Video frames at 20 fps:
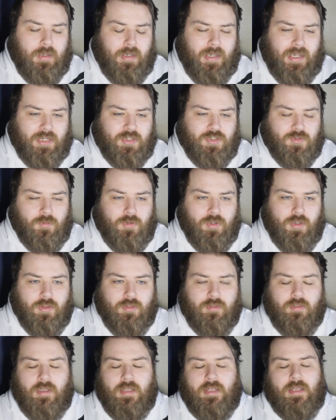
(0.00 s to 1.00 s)

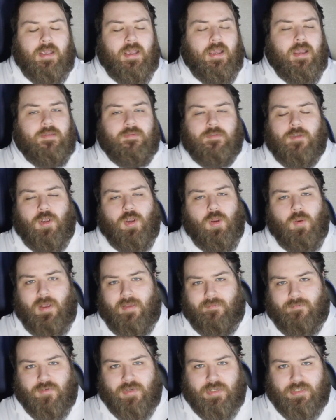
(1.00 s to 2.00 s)
Ashworth,
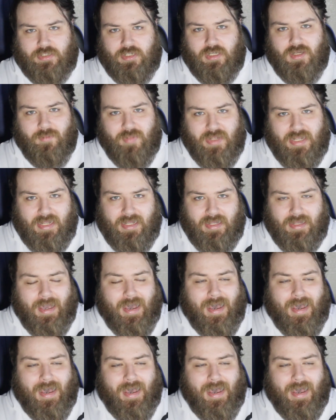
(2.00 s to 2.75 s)
whoever it's going to be.